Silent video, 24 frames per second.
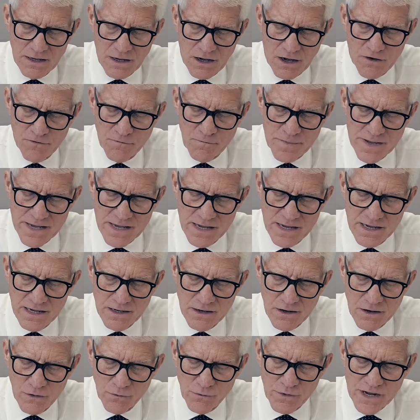of
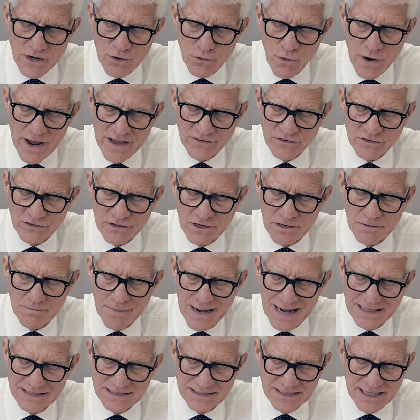being requested
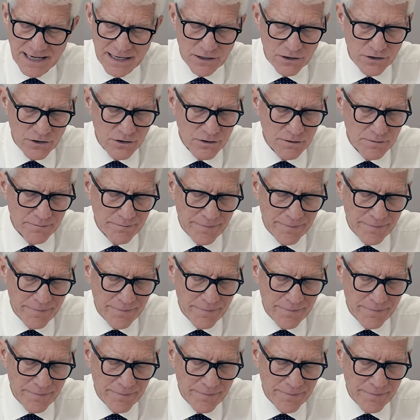by seller,